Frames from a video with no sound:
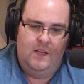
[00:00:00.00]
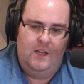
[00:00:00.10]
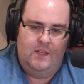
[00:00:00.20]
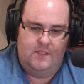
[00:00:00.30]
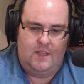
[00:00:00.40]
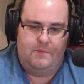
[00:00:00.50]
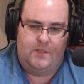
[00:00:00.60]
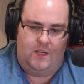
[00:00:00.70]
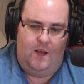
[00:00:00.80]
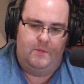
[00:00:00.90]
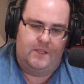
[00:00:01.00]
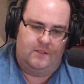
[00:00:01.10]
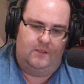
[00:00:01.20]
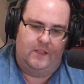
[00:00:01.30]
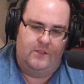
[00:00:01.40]
slapstick comedy is a
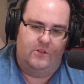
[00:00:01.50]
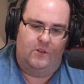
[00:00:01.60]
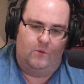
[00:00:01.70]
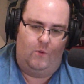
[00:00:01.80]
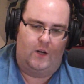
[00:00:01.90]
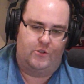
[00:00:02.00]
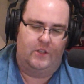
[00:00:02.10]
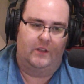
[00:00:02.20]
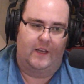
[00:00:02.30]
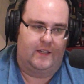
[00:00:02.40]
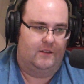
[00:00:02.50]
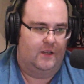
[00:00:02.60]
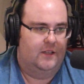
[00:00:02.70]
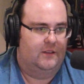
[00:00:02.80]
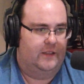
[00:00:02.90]
little easier to watch than like
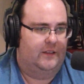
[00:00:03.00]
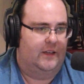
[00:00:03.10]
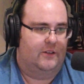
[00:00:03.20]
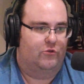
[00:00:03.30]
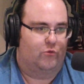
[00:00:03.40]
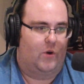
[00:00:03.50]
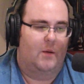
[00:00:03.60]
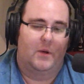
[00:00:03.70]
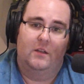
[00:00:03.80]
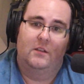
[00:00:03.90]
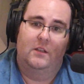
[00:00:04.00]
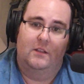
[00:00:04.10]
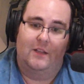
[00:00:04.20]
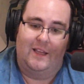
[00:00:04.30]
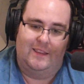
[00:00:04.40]
a drama
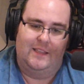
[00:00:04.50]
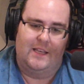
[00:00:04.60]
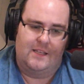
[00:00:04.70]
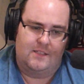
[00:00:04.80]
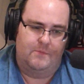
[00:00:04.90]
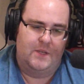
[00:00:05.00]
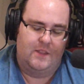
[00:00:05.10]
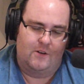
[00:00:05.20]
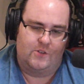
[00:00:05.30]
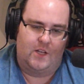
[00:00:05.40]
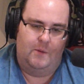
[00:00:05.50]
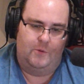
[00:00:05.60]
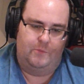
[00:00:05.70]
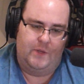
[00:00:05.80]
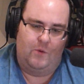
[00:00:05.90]
like this. There's a
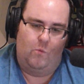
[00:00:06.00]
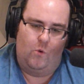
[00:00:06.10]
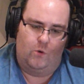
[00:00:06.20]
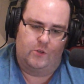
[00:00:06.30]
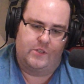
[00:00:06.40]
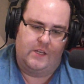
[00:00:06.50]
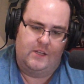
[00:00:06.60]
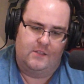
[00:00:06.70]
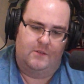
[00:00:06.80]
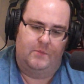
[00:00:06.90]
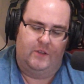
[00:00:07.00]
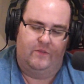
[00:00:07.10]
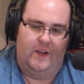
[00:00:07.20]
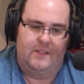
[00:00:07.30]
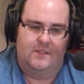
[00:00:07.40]
couple big war scenes and big
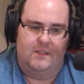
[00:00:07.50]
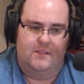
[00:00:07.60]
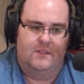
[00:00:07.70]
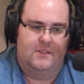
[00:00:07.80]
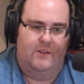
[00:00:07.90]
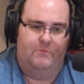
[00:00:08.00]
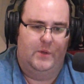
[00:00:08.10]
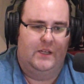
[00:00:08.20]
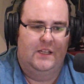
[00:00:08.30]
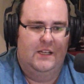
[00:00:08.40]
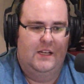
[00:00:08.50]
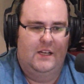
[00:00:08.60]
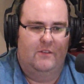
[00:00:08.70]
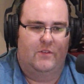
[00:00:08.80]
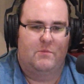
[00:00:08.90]
fight scenes and stuff, but
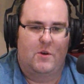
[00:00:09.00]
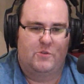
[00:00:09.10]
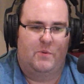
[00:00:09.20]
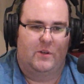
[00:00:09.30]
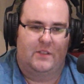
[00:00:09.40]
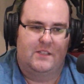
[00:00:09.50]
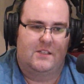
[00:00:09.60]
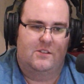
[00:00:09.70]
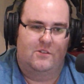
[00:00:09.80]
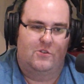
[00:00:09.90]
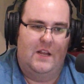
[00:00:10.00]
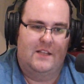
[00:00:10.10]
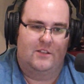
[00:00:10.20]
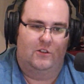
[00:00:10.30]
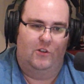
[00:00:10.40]
for the most part,
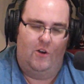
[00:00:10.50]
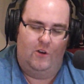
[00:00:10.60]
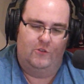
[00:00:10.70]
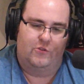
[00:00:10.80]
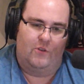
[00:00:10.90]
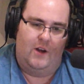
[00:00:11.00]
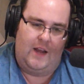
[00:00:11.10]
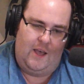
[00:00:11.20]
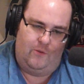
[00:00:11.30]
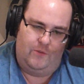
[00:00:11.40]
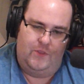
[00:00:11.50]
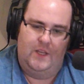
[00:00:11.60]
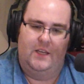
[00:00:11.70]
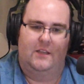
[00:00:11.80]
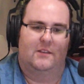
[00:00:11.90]
it's a long drawn out
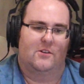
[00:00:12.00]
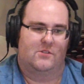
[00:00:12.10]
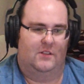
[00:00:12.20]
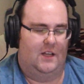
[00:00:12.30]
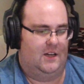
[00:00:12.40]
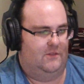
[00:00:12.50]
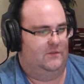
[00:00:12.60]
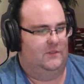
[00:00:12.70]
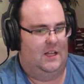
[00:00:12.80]
thing. There's a lot of